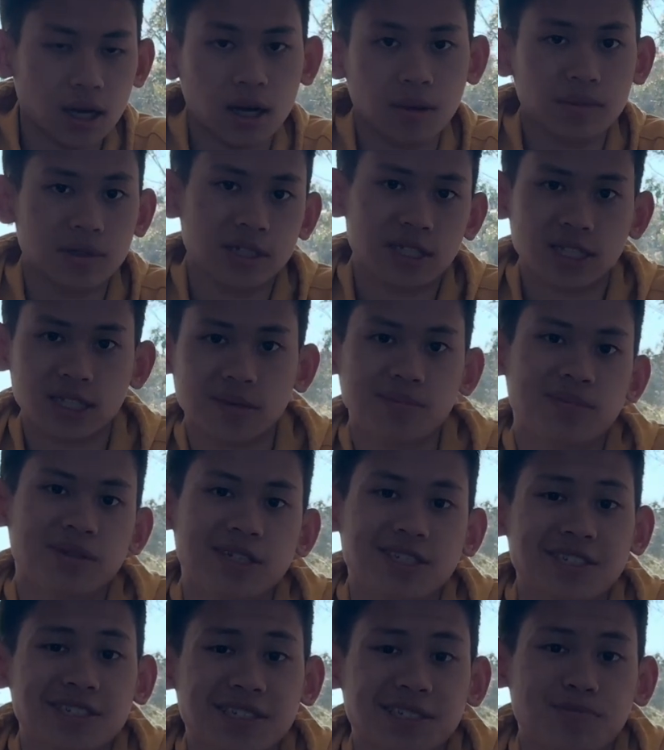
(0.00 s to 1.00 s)
I mean,
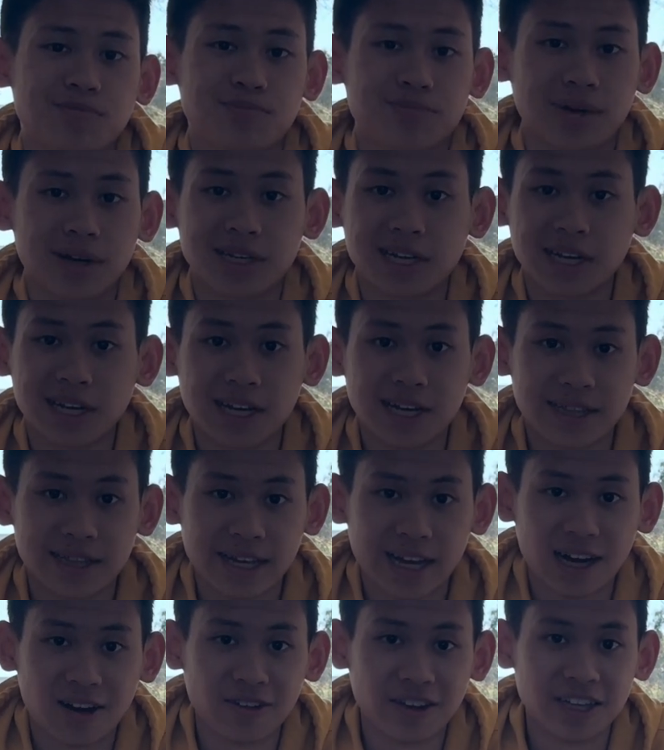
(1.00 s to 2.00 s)
simply just breaking it
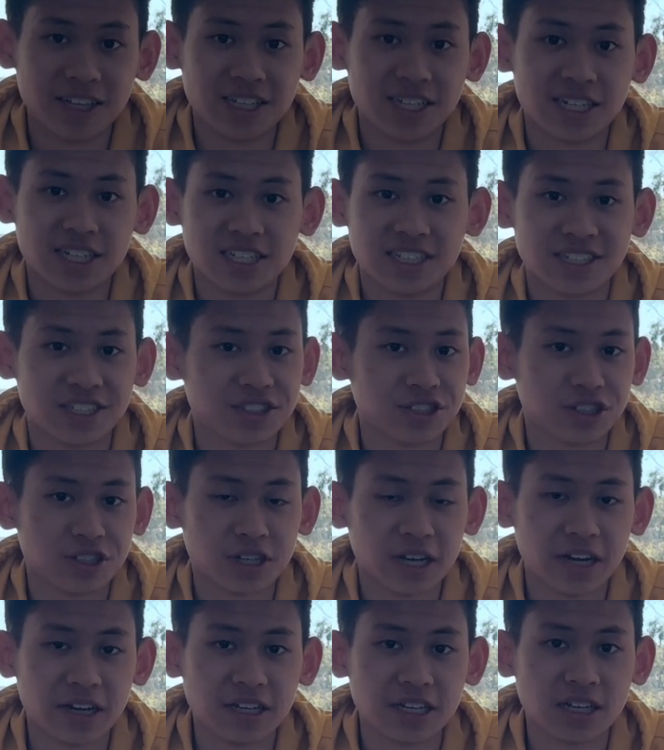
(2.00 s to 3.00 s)
down in case there
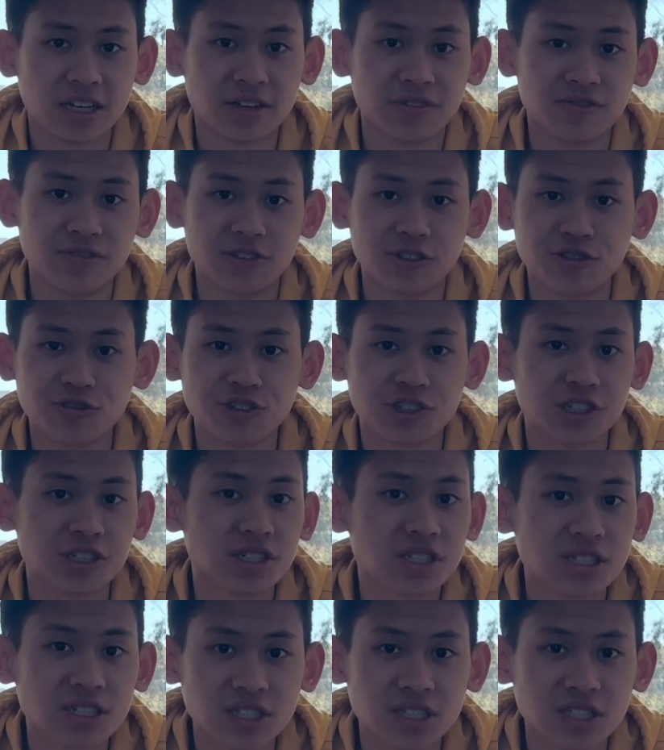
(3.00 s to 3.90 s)
are any confusion.